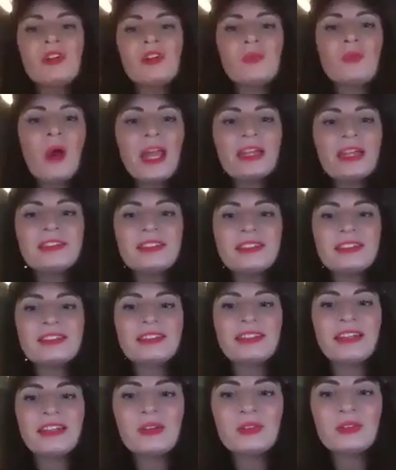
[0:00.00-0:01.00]
waited
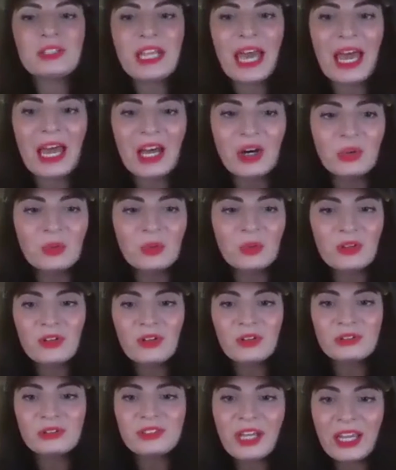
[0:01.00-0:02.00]
till now? We're
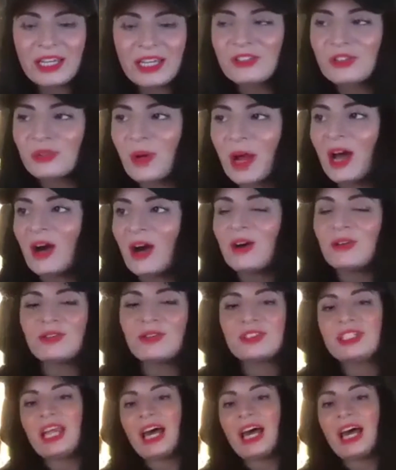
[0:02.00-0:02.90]
on day 12, and now